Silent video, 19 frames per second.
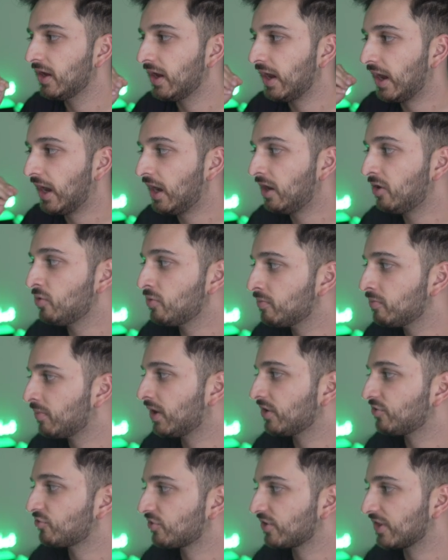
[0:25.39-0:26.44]
how
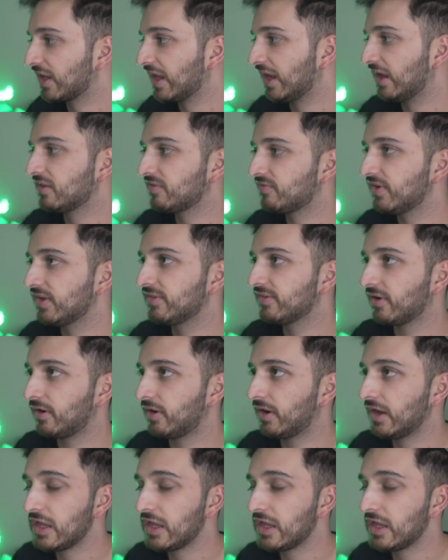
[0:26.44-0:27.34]
much the gas fees are